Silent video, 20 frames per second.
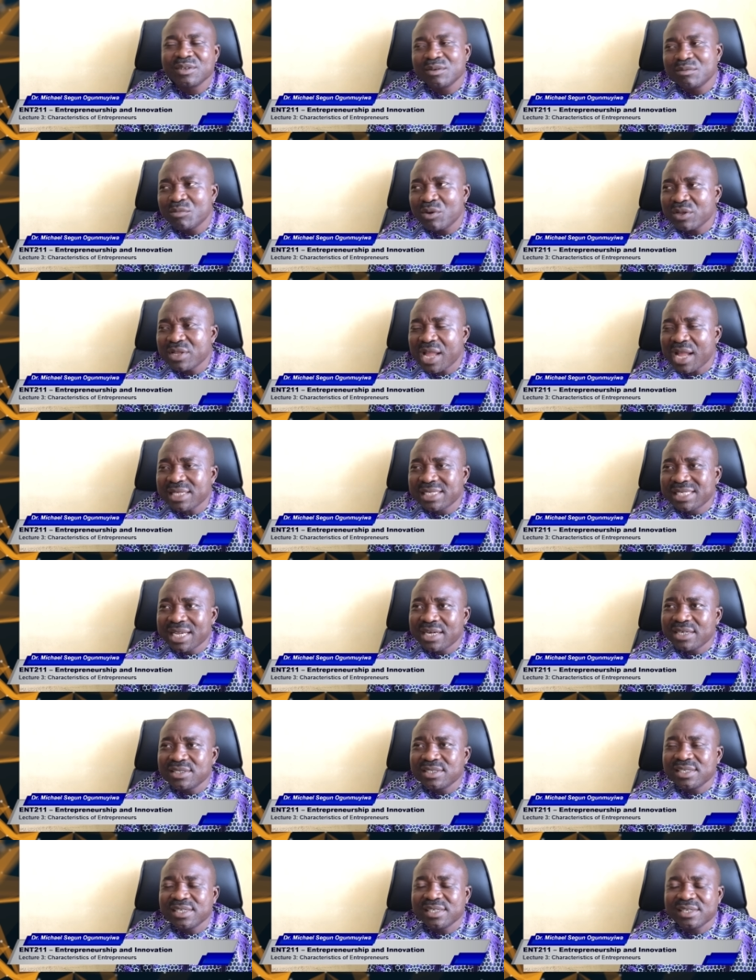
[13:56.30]
But that
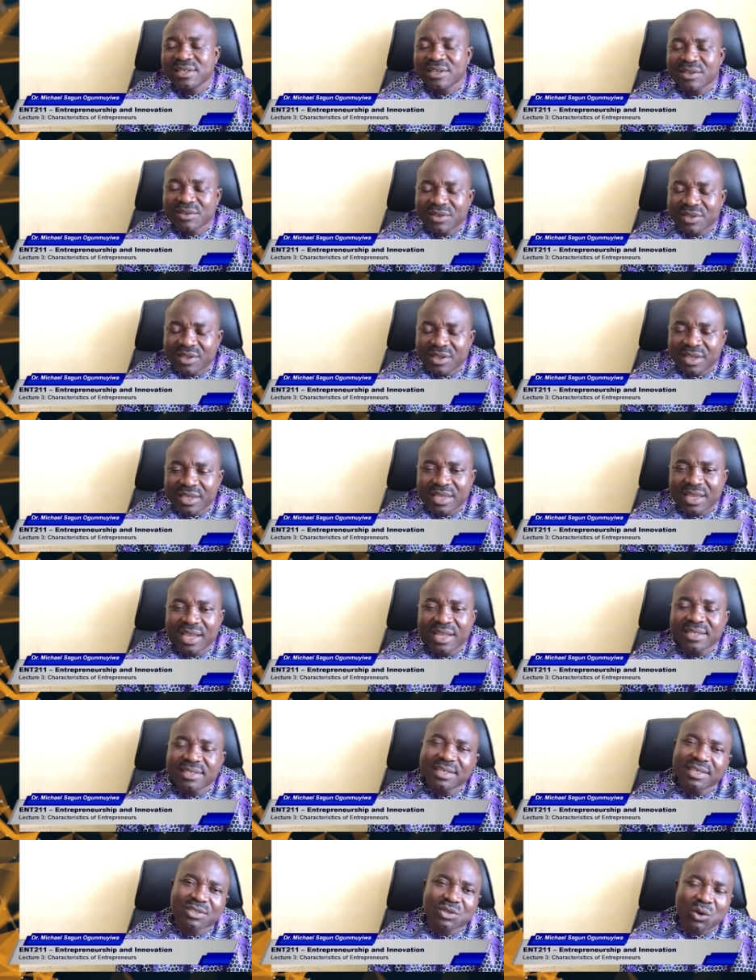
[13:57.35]
theory
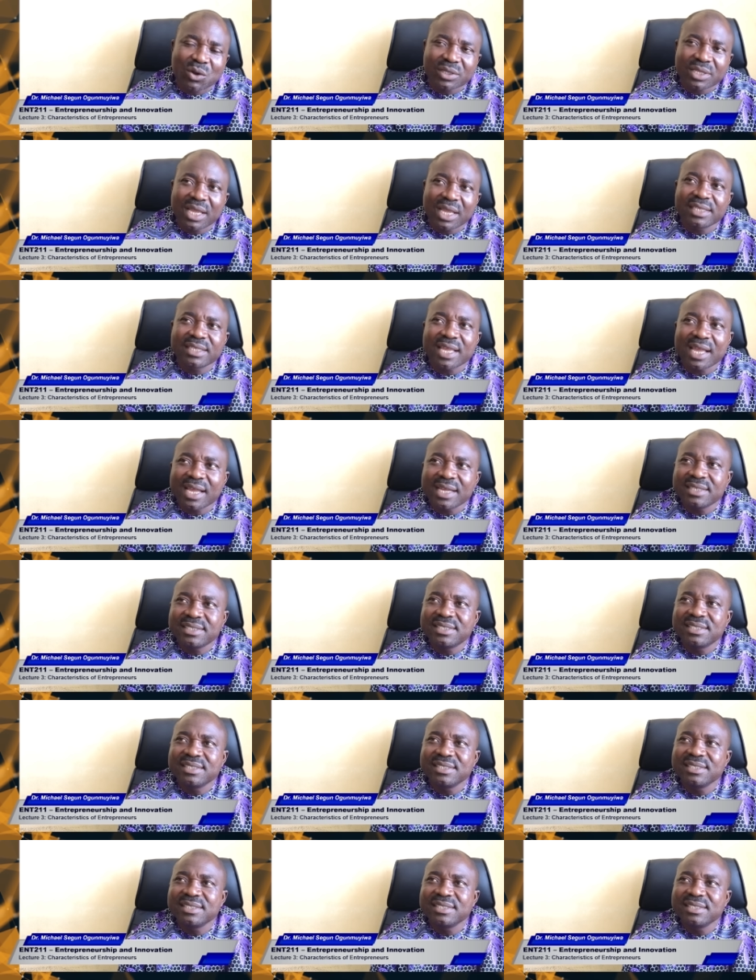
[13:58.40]
again is contented